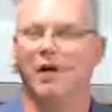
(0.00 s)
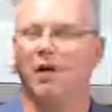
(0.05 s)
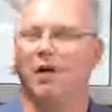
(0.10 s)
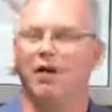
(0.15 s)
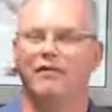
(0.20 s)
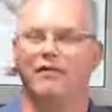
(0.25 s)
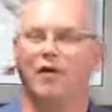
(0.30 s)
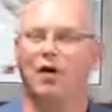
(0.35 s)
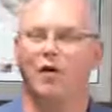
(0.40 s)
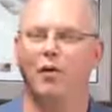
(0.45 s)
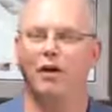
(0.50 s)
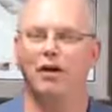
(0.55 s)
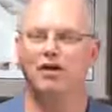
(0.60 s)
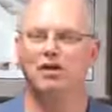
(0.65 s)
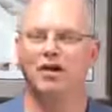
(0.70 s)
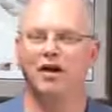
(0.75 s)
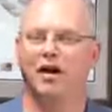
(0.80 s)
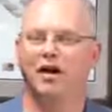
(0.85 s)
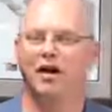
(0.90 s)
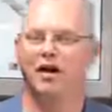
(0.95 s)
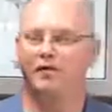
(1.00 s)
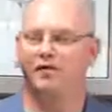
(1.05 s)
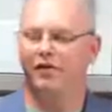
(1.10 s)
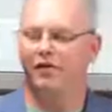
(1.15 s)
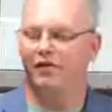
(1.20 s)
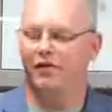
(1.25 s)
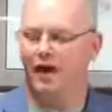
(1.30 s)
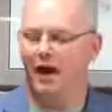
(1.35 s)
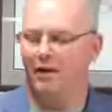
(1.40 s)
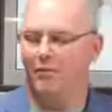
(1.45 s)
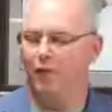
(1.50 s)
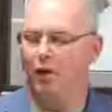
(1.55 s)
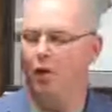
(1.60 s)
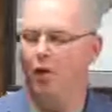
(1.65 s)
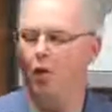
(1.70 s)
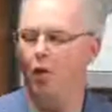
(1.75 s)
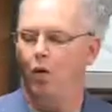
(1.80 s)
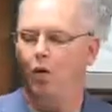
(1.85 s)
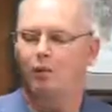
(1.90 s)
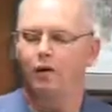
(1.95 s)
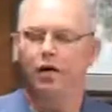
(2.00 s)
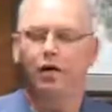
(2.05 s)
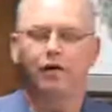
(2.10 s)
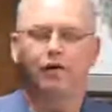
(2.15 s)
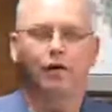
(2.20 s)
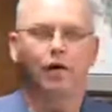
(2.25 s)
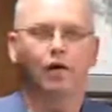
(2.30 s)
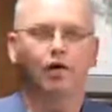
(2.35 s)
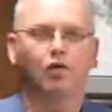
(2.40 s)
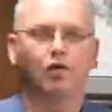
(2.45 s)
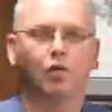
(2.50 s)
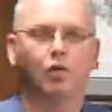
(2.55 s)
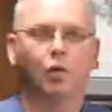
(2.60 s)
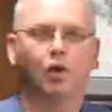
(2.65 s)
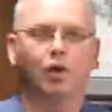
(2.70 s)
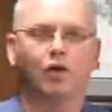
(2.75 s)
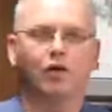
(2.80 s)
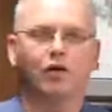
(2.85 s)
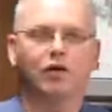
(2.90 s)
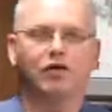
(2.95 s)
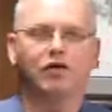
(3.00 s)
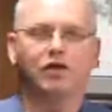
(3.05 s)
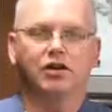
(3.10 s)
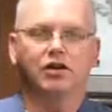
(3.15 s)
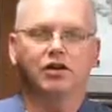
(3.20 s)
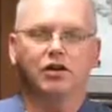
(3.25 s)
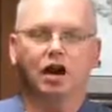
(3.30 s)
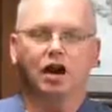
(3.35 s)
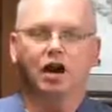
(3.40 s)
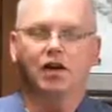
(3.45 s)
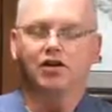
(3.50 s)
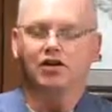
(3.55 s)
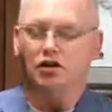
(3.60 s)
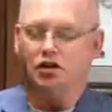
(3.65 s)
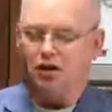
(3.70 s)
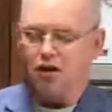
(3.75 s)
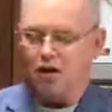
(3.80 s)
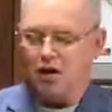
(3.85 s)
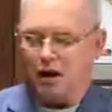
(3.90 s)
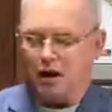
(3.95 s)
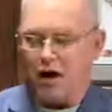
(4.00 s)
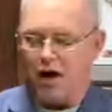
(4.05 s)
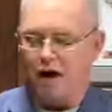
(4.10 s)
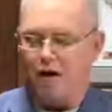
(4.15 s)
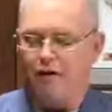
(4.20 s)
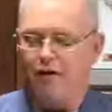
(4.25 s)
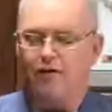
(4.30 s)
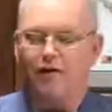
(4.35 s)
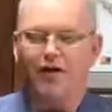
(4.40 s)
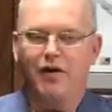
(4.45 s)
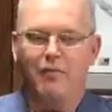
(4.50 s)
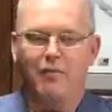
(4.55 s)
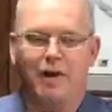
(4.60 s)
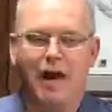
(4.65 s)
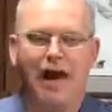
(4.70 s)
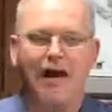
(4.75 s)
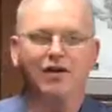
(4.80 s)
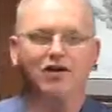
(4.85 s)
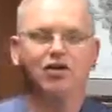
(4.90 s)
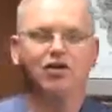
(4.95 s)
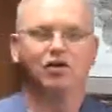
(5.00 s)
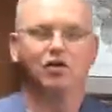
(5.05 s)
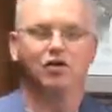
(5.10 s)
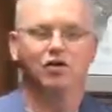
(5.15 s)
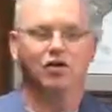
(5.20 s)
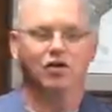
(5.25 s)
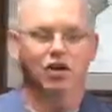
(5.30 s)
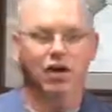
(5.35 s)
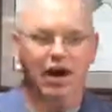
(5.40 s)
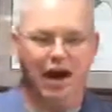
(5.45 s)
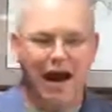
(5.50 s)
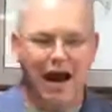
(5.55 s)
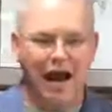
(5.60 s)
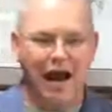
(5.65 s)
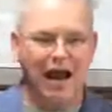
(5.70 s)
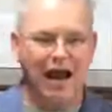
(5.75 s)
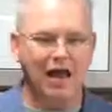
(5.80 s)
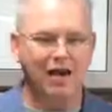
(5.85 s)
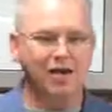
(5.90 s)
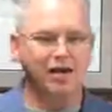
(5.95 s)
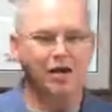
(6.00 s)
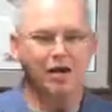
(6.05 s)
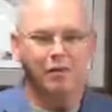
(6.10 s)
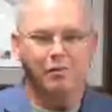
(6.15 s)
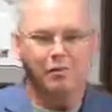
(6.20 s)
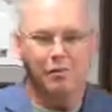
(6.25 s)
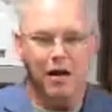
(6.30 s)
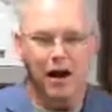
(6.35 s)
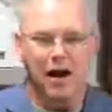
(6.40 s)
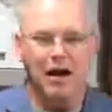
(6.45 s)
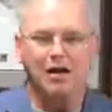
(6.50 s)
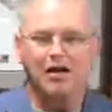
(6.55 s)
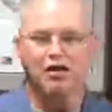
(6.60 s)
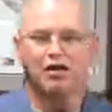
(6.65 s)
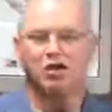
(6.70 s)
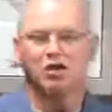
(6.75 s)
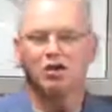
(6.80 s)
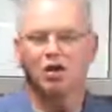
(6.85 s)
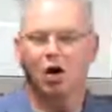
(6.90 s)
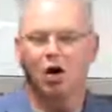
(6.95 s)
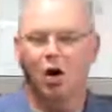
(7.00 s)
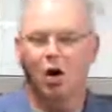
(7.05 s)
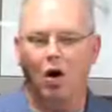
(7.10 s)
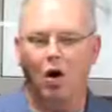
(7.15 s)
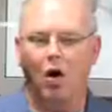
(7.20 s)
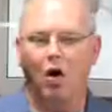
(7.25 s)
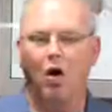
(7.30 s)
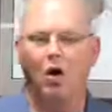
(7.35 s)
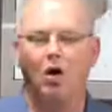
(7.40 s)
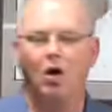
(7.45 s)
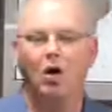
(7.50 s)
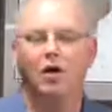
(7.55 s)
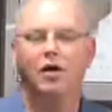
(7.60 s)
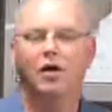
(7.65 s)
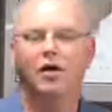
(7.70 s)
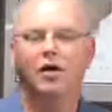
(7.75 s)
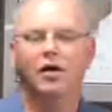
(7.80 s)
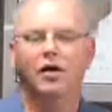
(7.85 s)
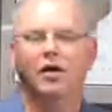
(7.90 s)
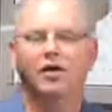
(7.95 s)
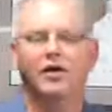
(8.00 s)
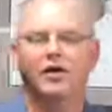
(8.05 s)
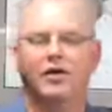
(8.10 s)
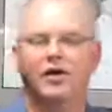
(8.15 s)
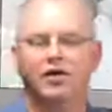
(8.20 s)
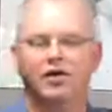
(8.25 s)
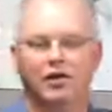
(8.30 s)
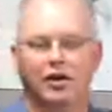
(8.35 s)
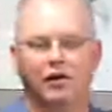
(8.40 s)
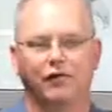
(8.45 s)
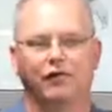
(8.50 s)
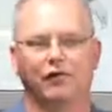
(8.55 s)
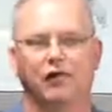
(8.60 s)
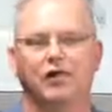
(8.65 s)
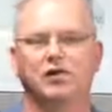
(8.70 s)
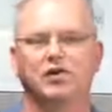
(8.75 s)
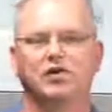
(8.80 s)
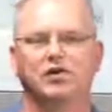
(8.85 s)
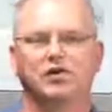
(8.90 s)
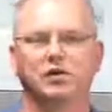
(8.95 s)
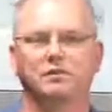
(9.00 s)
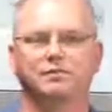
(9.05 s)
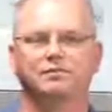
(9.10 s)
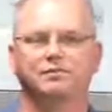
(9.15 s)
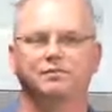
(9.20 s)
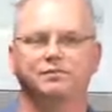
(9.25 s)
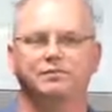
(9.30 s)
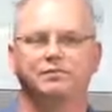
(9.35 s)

Oh, I've always loved that poem. Those words, the touch of the master's hand makes all the difference.